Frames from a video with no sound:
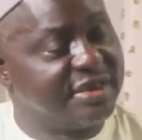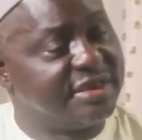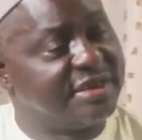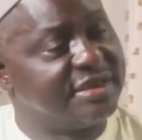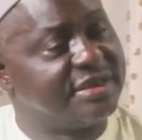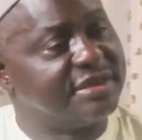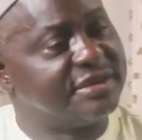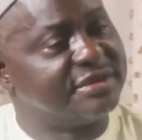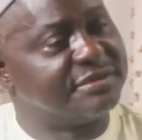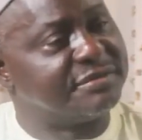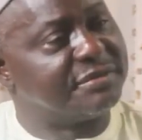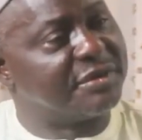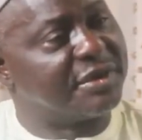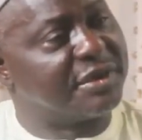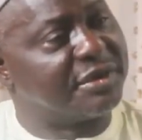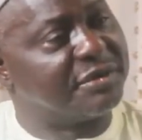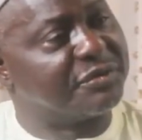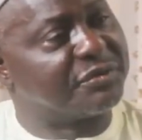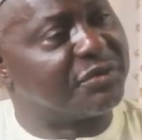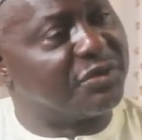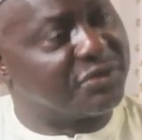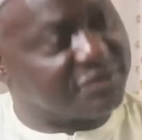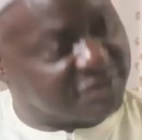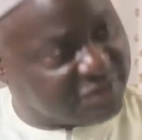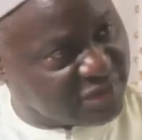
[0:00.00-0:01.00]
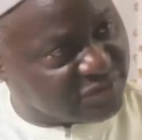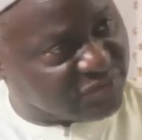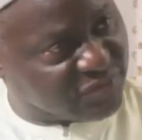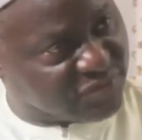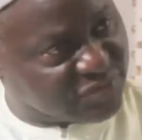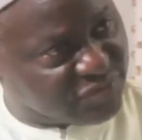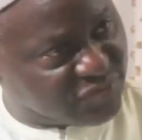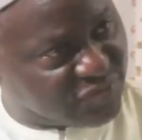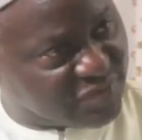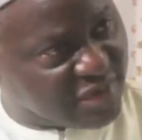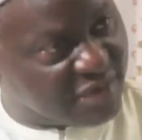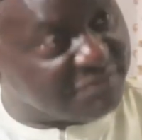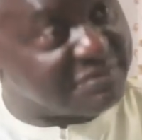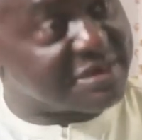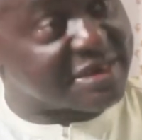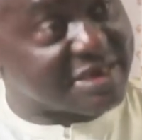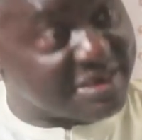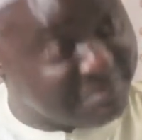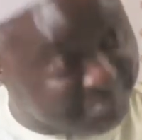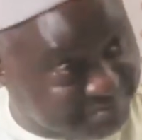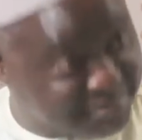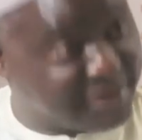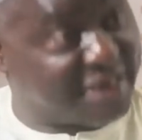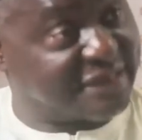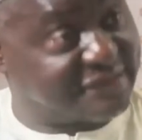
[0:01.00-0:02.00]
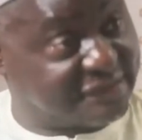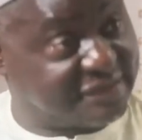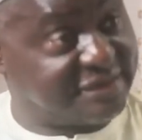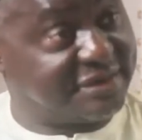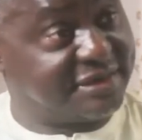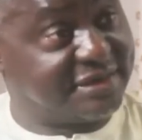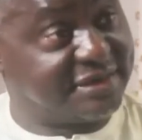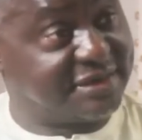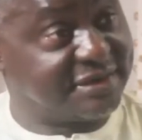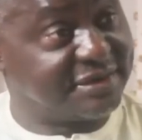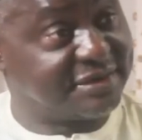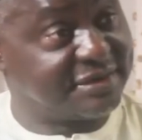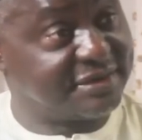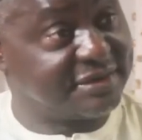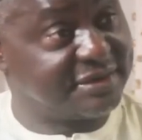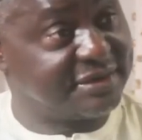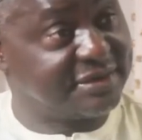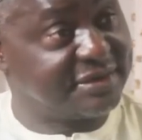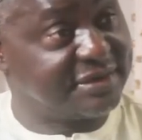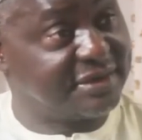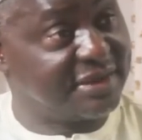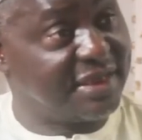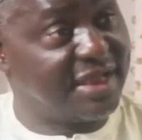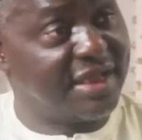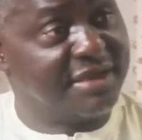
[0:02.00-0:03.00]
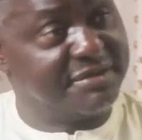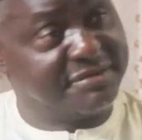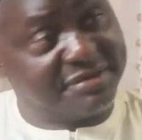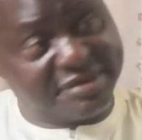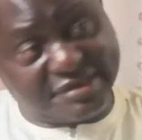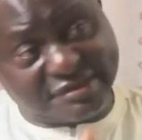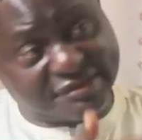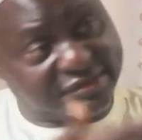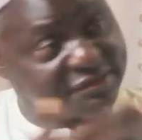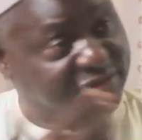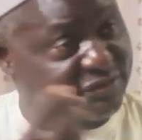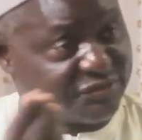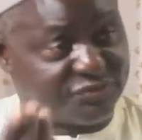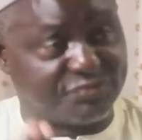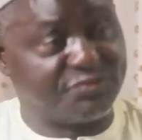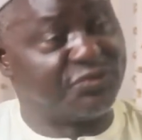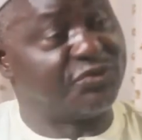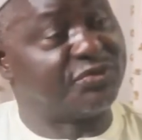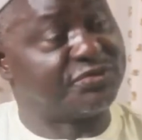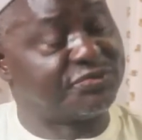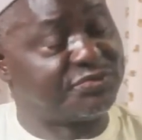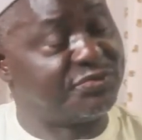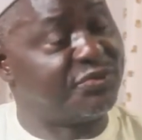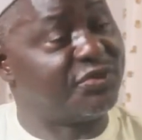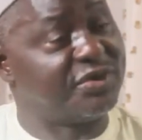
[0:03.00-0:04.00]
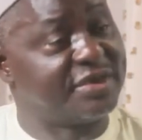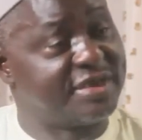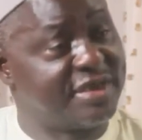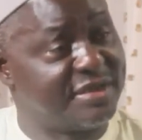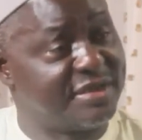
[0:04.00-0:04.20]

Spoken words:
the contractor did not have the capacity. This is a small